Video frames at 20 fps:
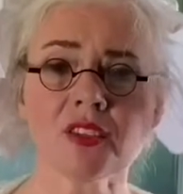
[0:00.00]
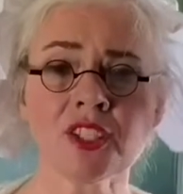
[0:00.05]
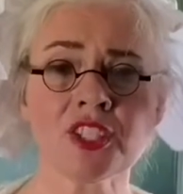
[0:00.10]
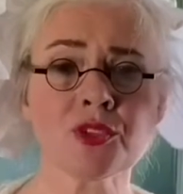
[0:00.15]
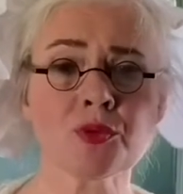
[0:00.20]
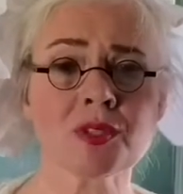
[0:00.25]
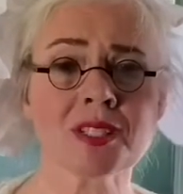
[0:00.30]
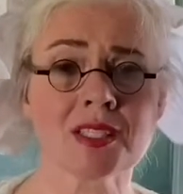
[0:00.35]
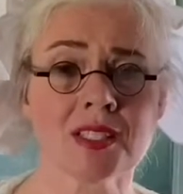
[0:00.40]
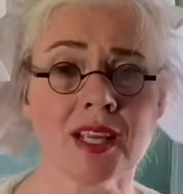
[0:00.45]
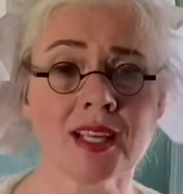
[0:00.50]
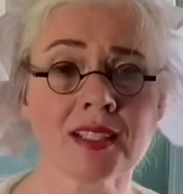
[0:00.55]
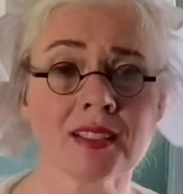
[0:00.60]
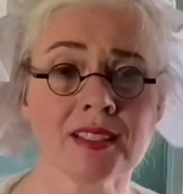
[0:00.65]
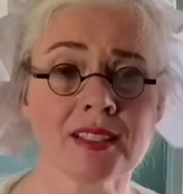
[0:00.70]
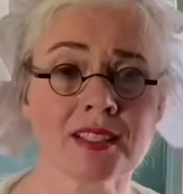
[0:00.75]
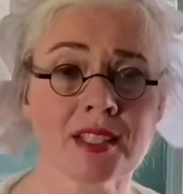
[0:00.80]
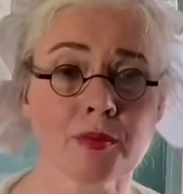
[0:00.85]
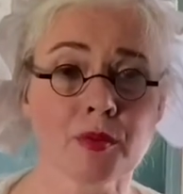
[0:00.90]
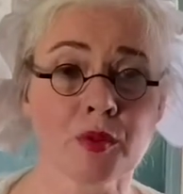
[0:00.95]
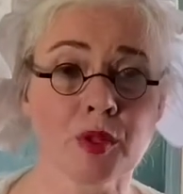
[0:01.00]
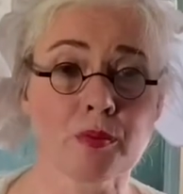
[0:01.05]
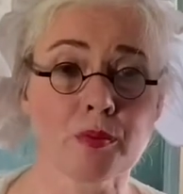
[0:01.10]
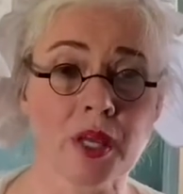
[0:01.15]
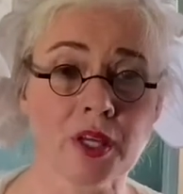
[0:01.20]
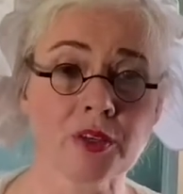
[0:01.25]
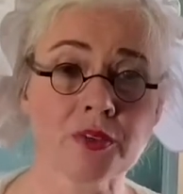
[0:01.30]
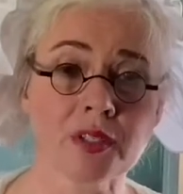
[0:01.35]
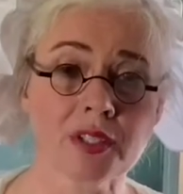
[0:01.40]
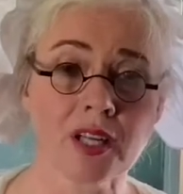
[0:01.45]
Now this was likely some of
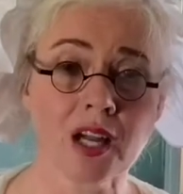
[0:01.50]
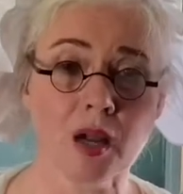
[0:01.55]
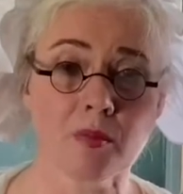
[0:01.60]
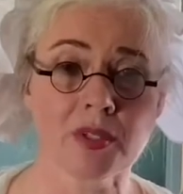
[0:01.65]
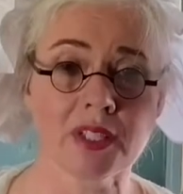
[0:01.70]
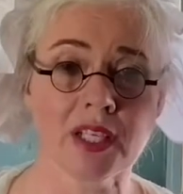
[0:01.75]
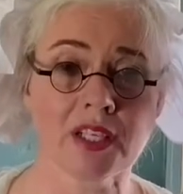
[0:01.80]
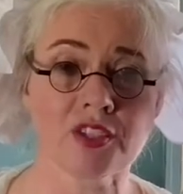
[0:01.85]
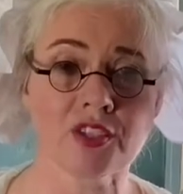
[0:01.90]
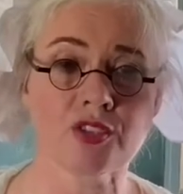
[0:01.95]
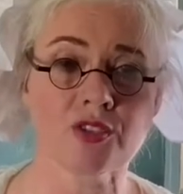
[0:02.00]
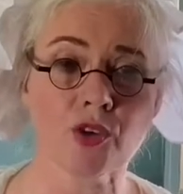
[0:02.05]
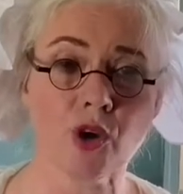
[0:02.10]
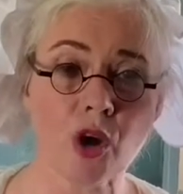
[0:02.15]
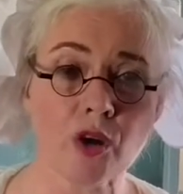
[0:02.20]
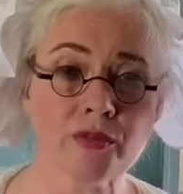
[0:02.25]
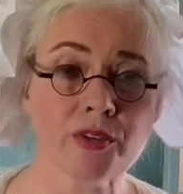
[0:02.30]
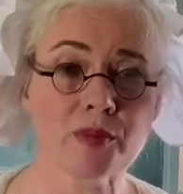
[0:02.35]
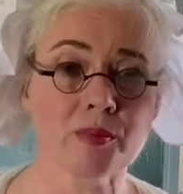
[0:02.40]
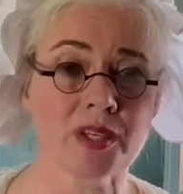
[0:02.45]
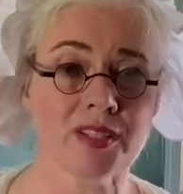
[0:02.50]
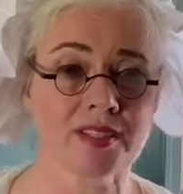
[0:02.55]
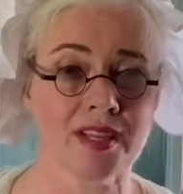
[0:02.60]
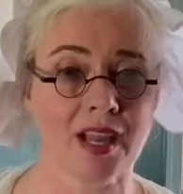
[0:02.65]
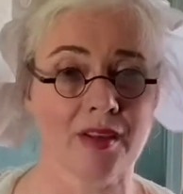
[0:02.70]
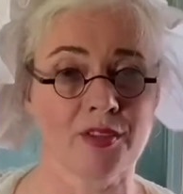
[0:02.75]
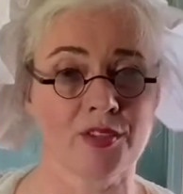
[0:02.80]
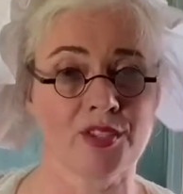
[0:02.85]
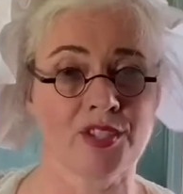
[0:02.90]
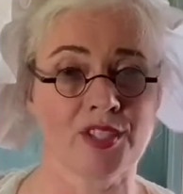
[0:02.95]
the better accommodations offered
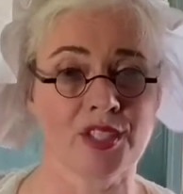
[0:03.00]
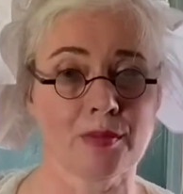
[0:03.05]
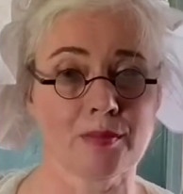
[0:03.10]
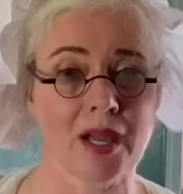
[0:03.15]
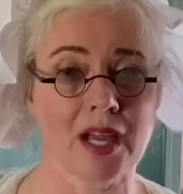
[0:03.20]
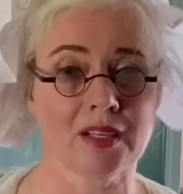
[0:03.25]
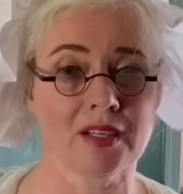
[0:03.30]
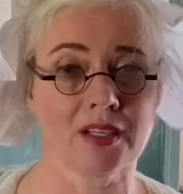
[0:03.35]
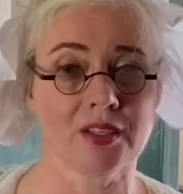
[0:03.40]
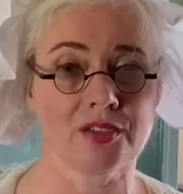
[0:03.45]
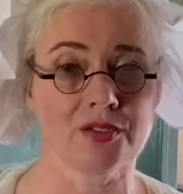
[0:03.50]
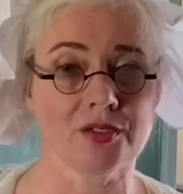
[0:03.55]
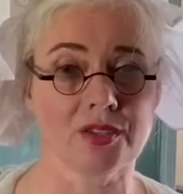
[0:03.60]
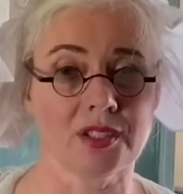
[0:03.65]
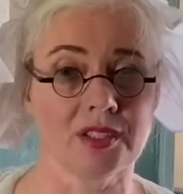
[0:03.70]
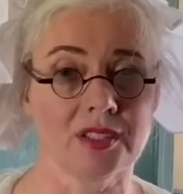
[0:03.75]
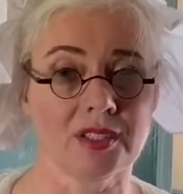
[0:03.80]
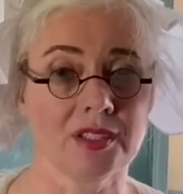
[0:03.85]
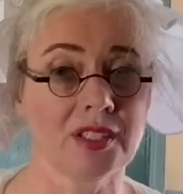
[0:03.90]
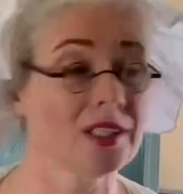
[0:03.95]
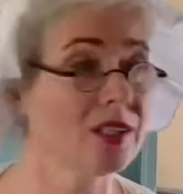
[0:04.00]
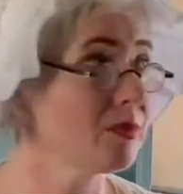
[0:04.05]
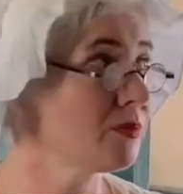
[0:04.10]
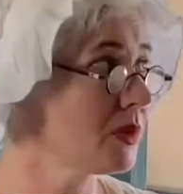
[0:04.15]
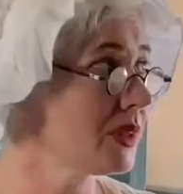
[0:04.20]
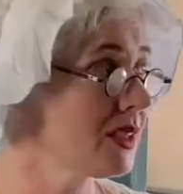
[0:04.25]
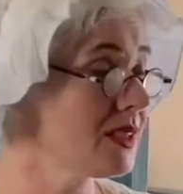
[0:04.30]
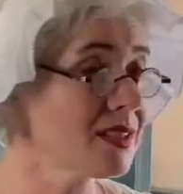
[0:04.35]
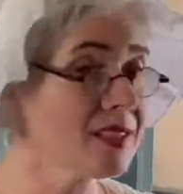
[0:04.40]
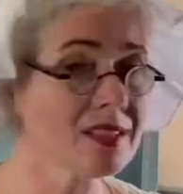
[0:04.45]
by taverns in the backcountry,
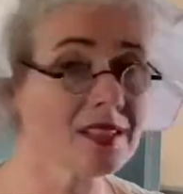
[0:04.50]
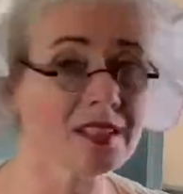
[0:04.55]
but